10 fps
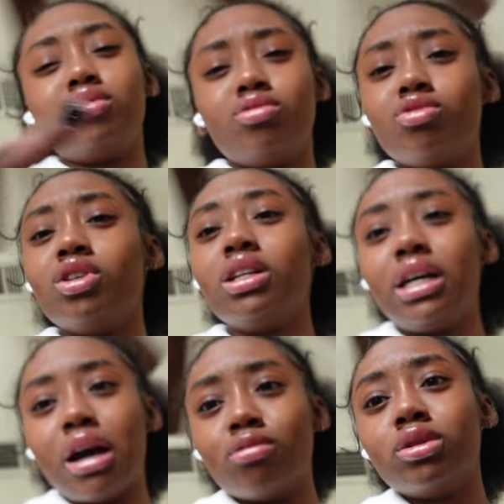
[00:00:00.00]

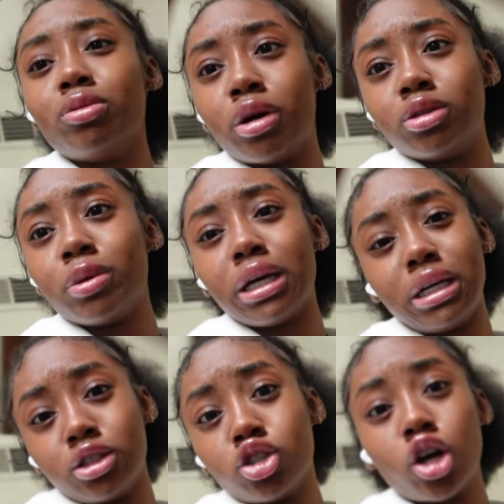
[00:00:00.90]
really I'm supposed to be
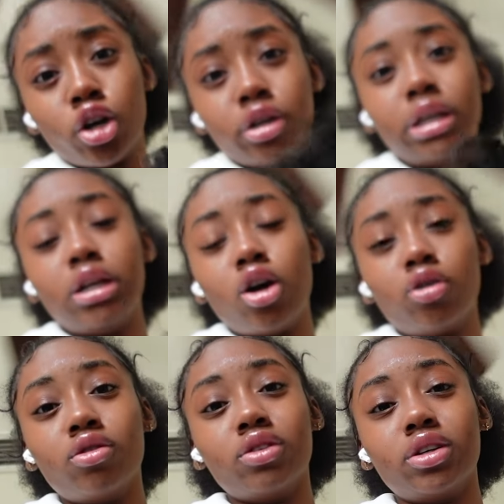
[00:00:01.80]
eating turkey
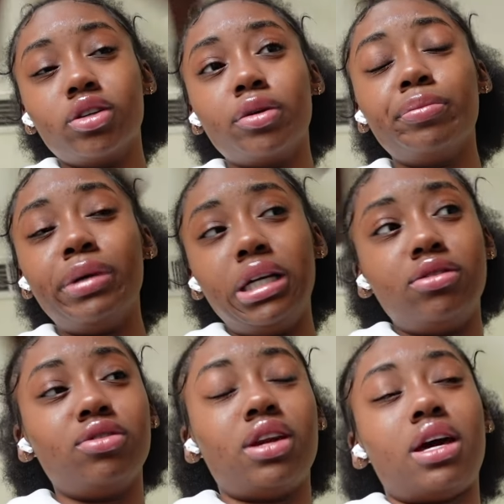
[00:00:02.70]
over
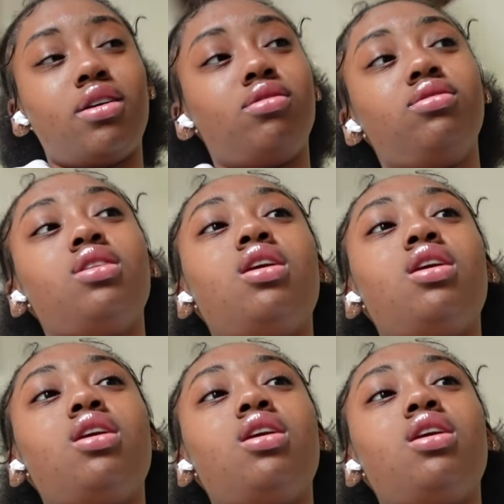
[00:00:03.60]
beef now.